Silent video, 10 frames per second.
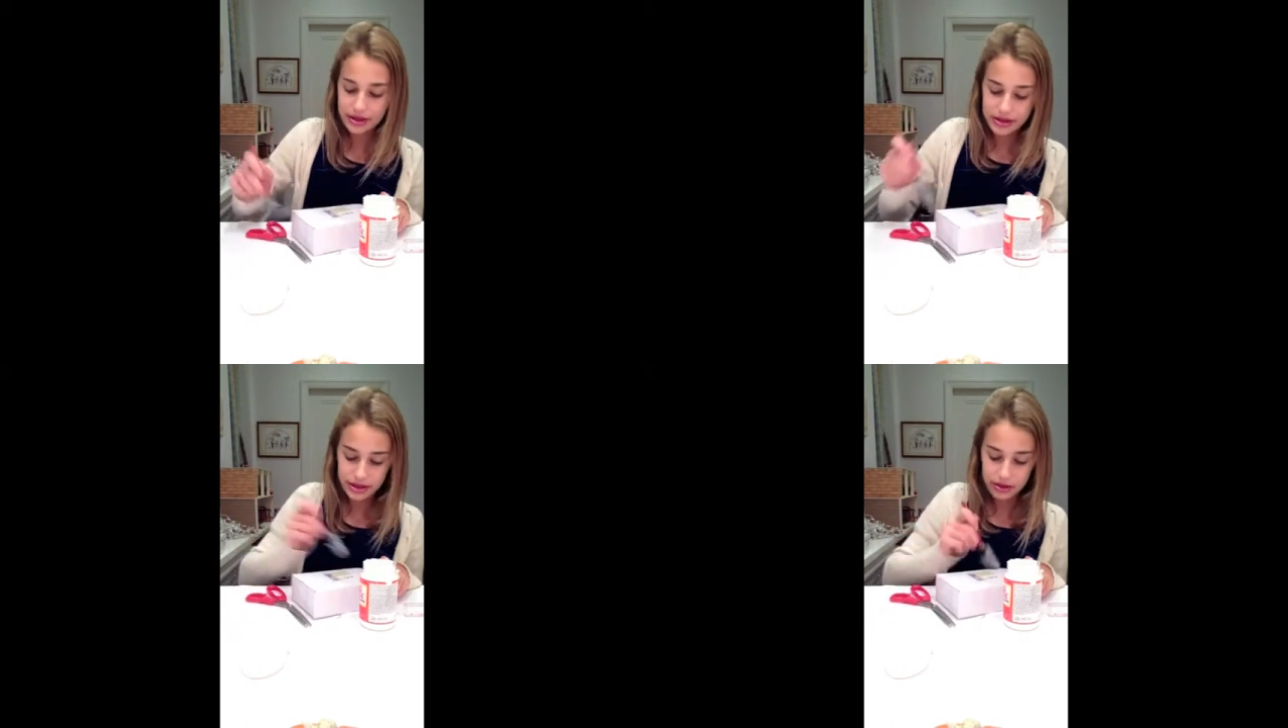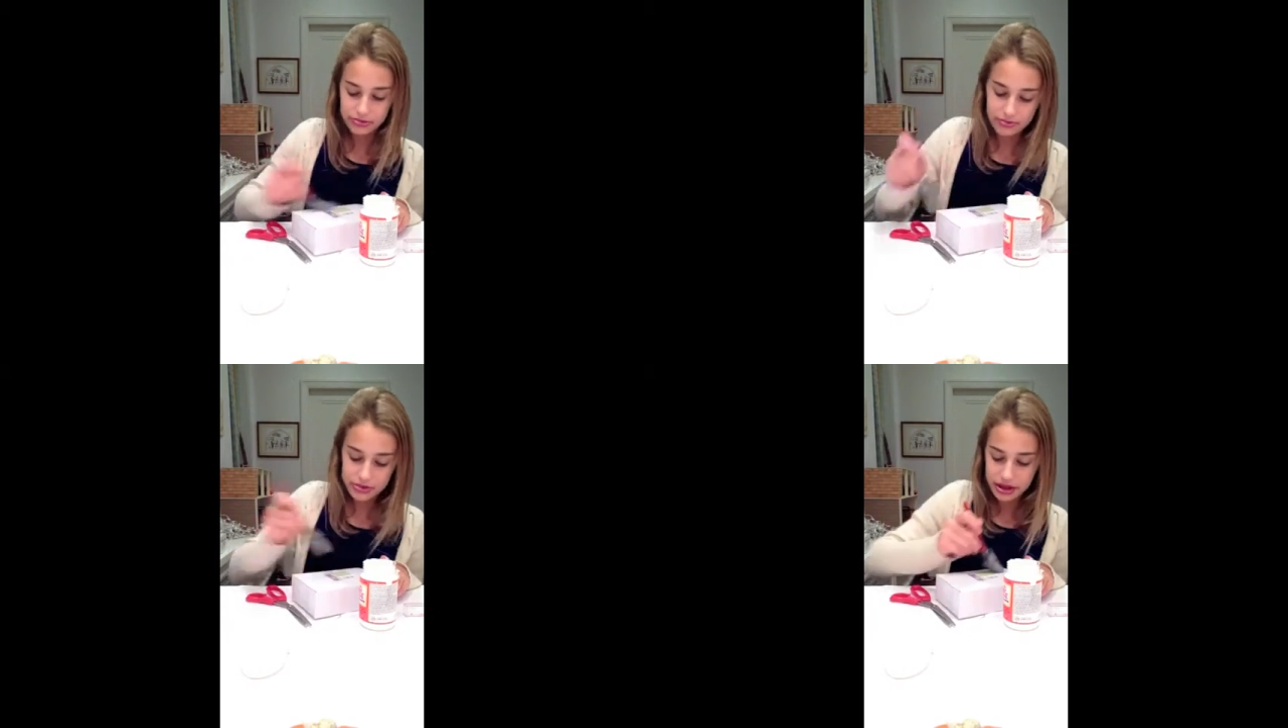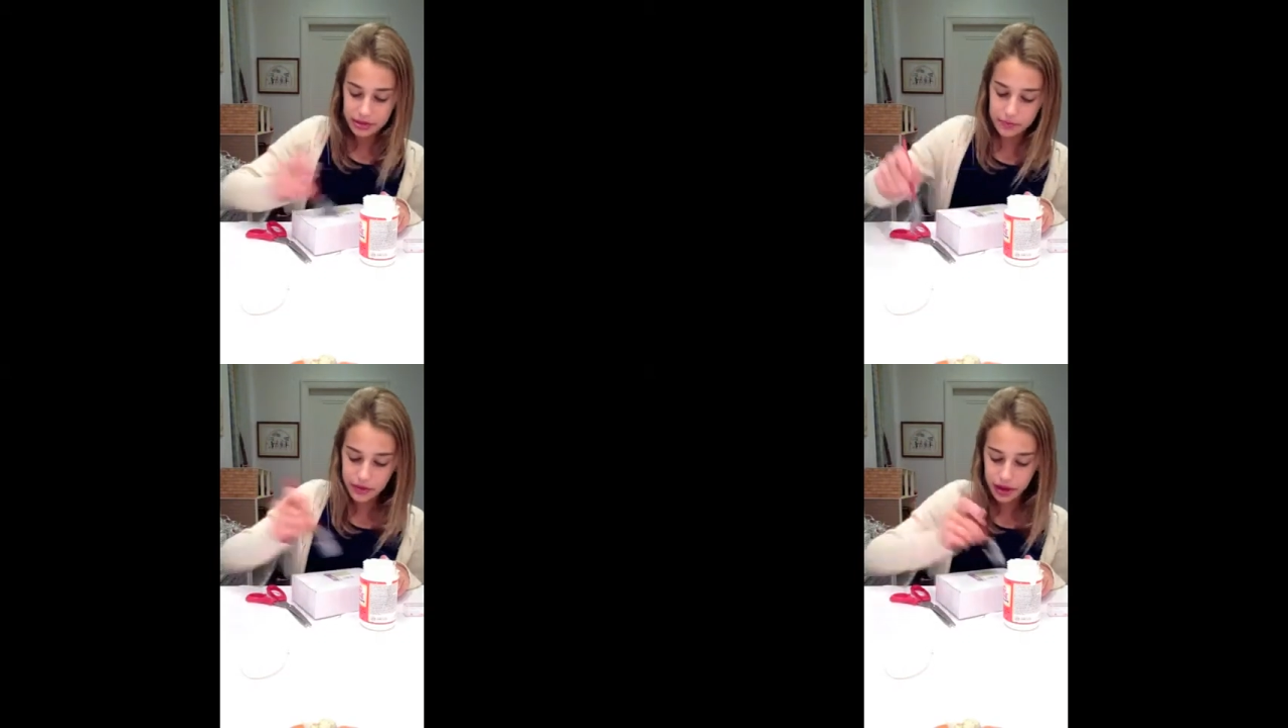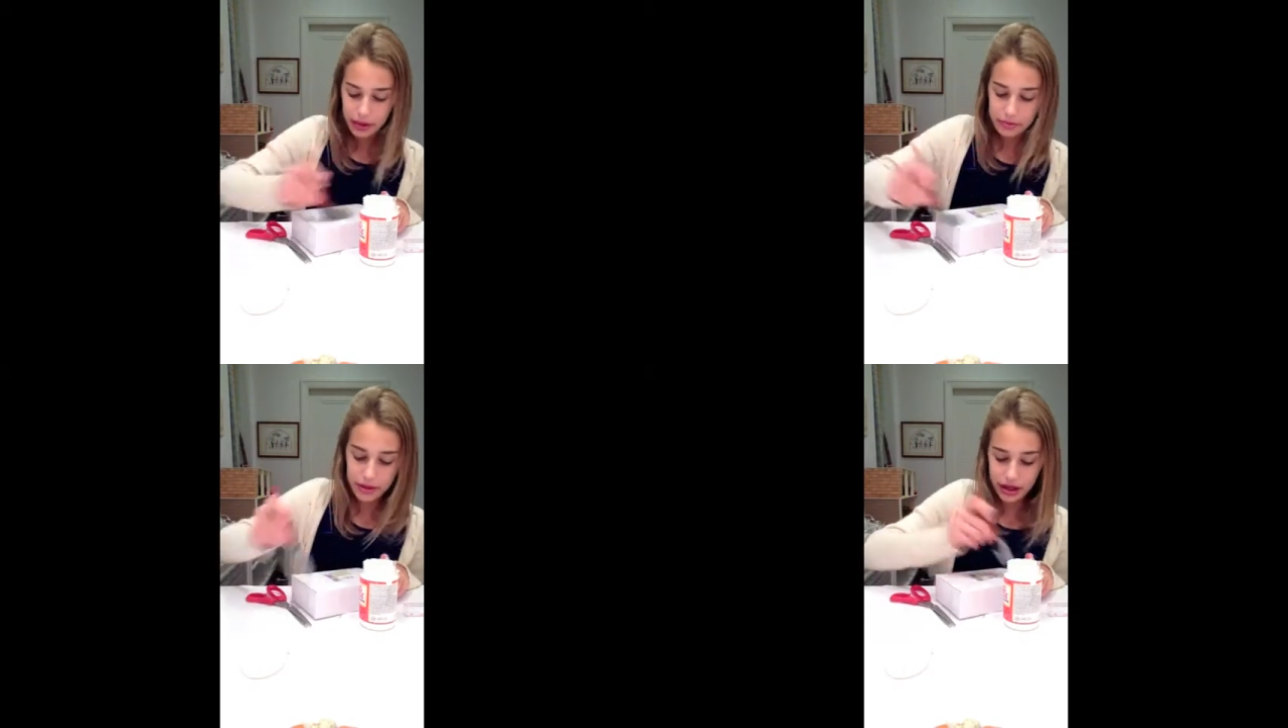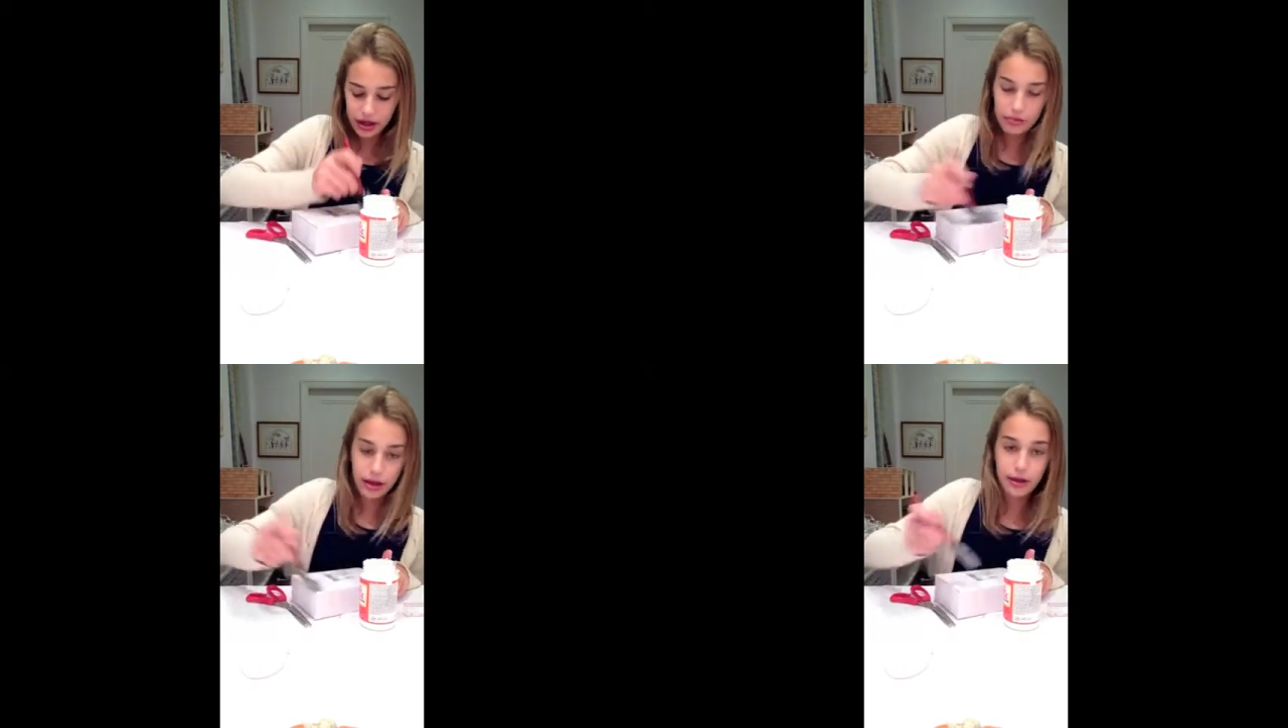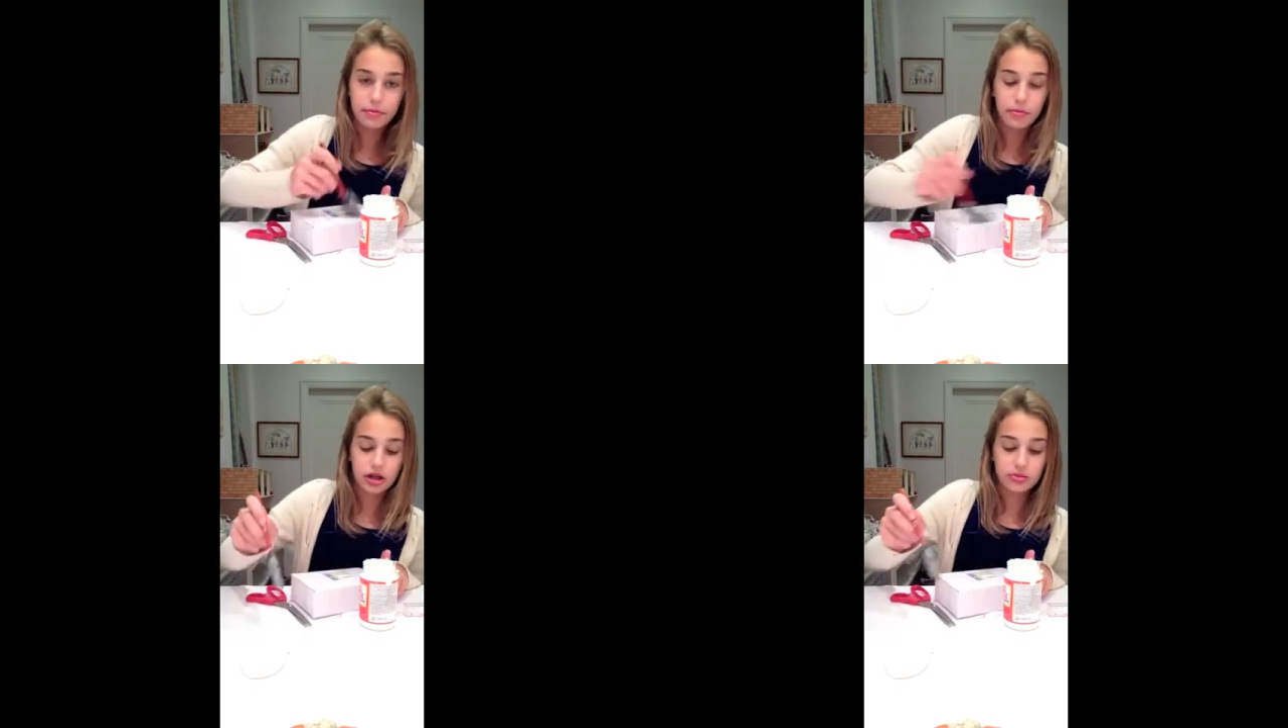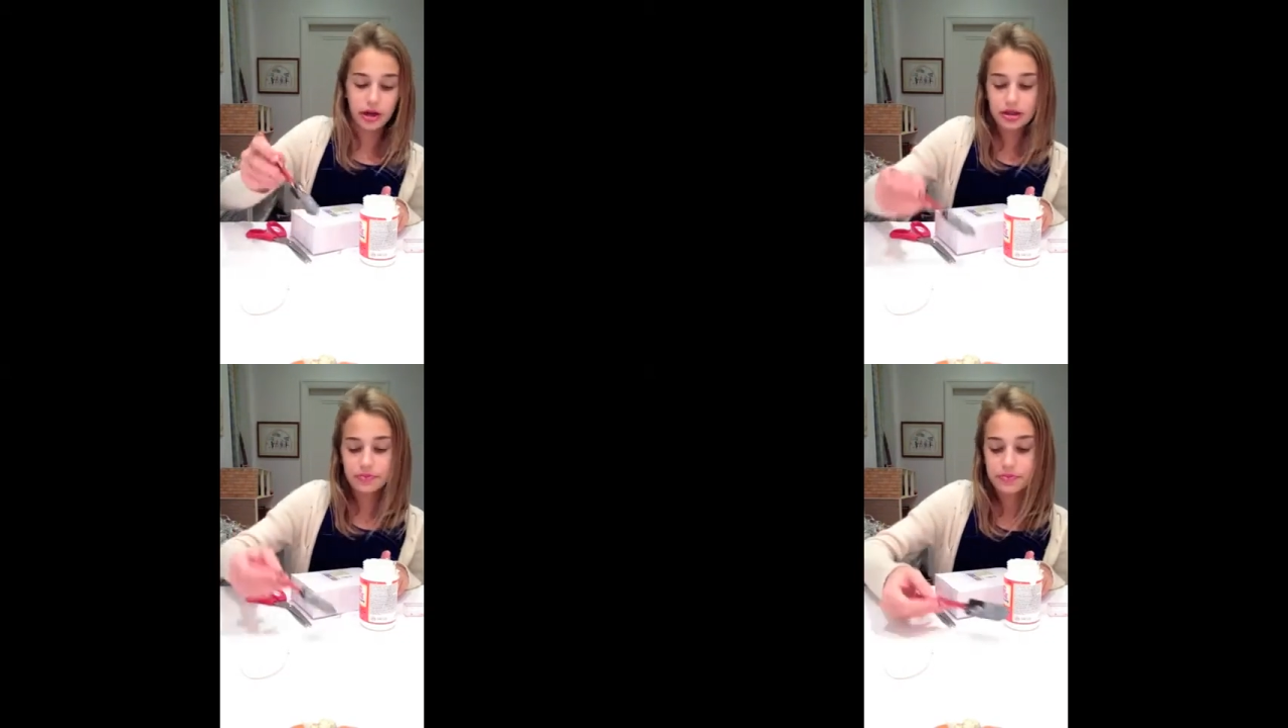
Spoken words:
So, I'm just going to paint on my Mod Podge